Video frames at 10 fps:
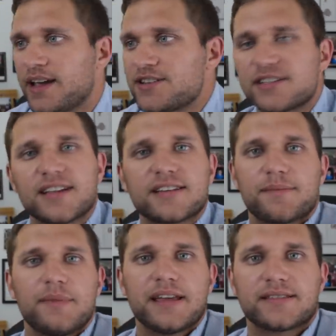He just
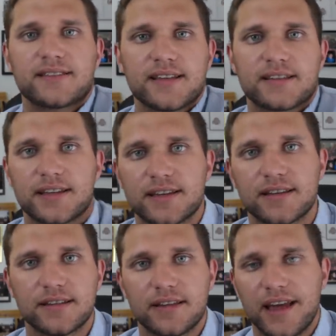doesn't miss, does he?
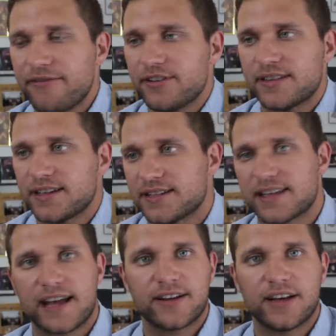Everything is
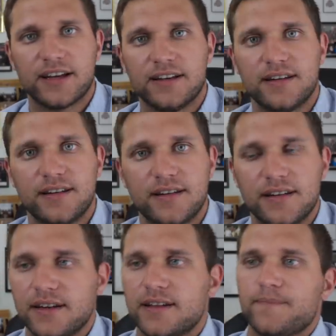that good.
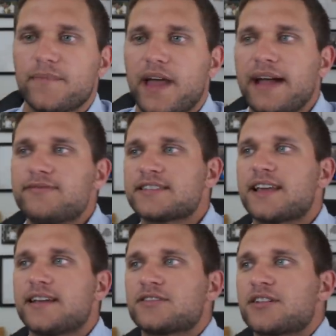I have to
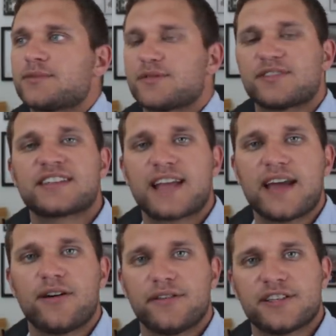say, in terms of
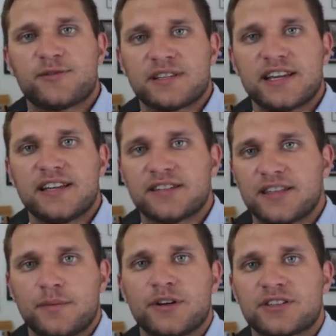scale, this was
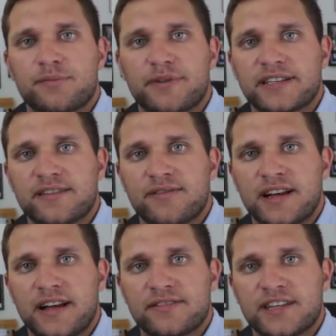easily the most impressive
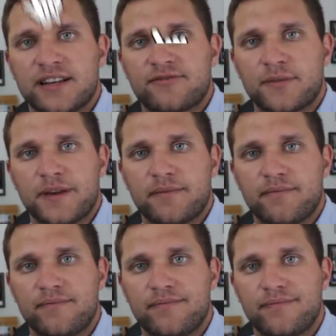thing I've seen from him.
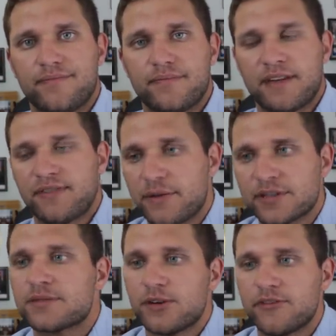If that
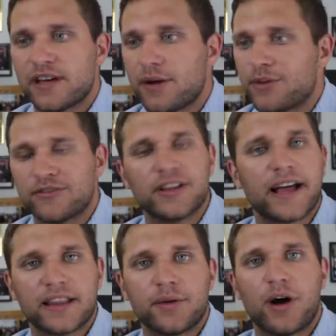was a movie, I would have
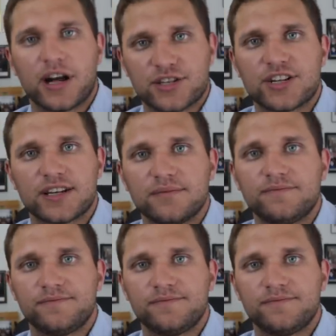gladly watched it.